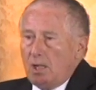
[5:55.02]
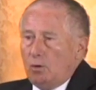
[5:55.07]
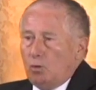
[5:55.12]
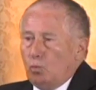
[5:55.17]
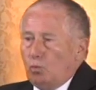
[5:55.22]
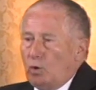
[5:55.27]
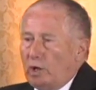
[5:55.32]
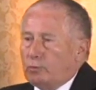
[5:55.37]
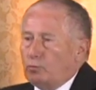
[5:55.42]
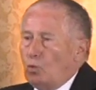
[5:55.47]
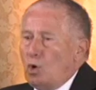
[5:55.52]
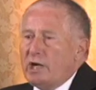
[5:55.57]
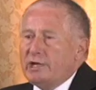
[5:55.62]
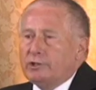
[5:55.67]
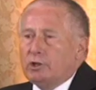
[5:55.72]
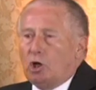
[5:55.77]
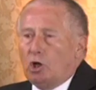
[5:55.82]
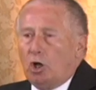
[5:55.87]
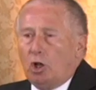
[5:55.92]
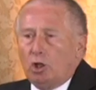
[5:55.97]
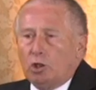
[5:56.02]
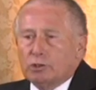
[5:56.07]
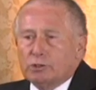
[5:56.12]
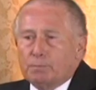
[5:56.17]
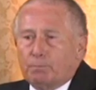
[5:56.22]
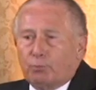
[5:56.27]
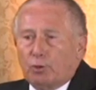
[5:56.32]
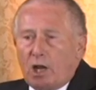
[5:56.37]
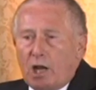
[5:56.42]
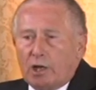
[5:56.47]
What one calls
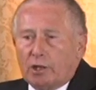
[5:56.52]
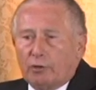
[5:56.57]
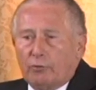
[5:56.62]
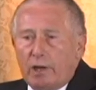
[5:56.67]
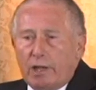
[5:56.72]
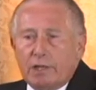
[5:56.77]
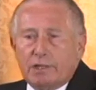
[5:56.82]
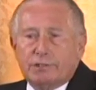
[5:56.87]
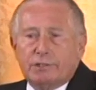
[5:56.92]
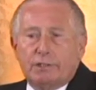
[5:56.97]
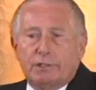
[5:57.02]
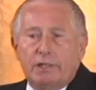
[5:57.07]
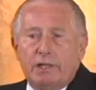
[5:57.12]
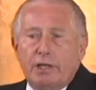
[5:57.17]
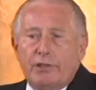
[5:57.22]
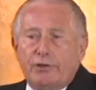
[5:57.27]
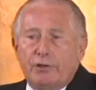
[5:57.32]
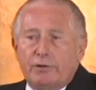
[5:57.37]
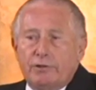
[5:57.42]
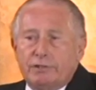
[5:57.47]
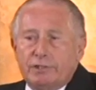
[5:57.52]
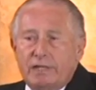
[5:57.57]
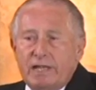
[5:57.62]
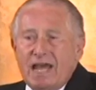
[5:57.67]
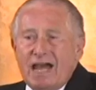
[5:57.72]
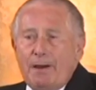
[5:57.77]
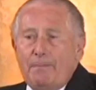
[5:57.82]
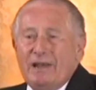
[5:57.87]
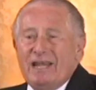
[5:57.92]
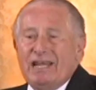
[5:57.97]
progress, another
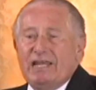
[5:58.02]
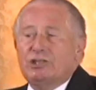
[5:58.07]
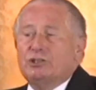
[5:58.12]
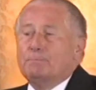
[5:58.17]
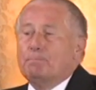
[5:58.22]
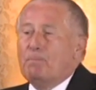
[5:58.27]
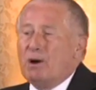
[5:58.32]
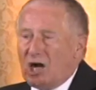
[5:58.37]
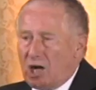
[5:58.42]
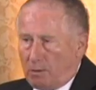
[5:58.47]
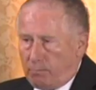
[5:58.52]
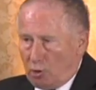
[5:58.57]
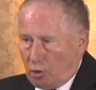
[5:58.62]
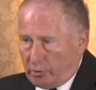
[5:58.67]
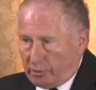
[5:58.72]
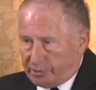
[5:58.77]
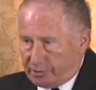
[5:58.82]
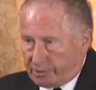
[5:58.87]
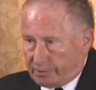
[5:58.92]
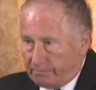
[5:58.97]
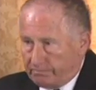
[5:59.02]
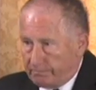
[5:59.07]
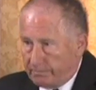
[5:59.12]
denominates barbarism.